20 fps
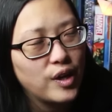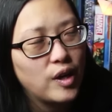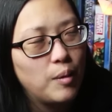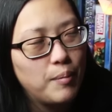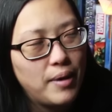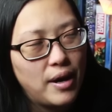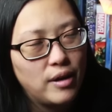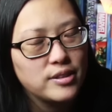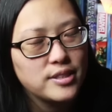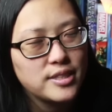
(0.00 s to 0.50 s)
to
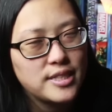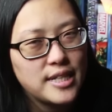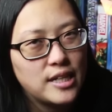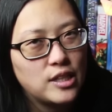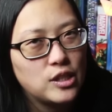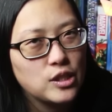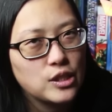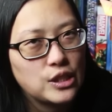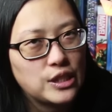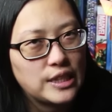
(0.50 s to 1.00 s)
come out to
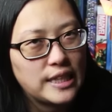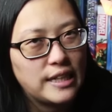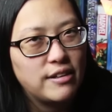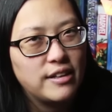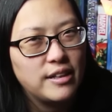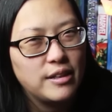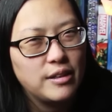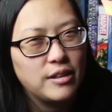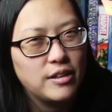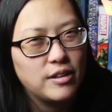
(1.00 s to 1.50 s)
tell
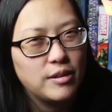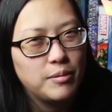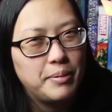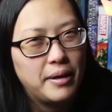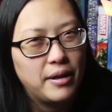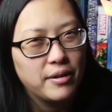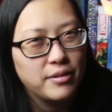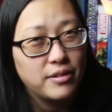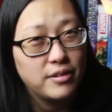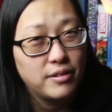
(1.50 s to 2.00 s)
Clary
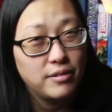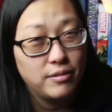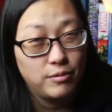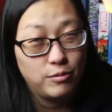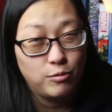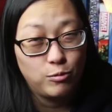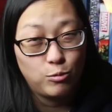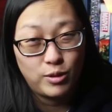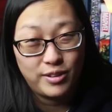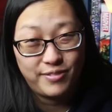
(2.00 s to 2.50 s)
about
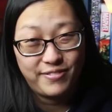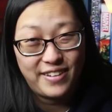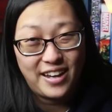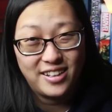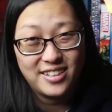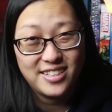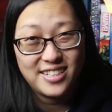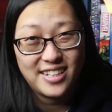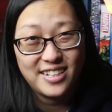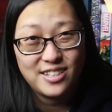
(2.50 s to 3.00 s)
what
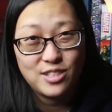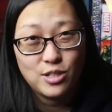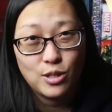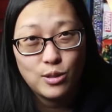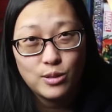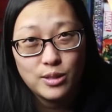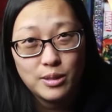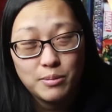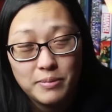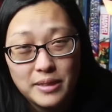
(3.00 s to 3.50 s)
Valentine
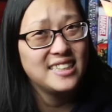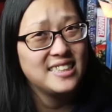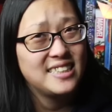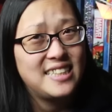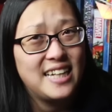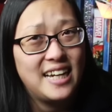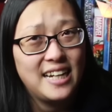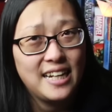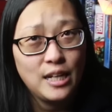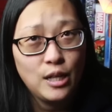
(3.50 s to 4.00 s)
told him.
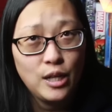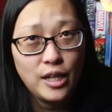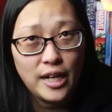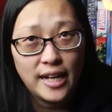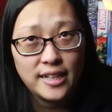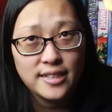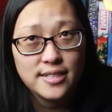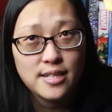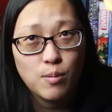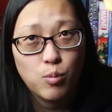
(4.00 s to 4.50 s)
Instead, he
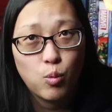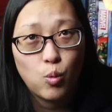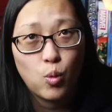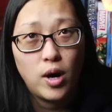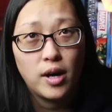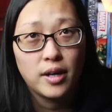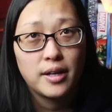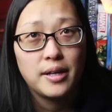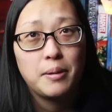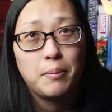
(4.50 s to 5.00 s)
ends up
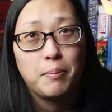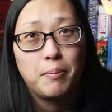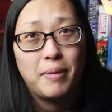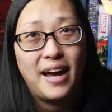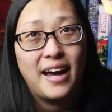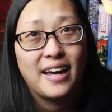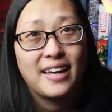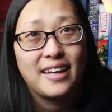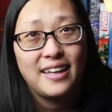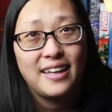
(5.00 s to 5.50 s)
walking back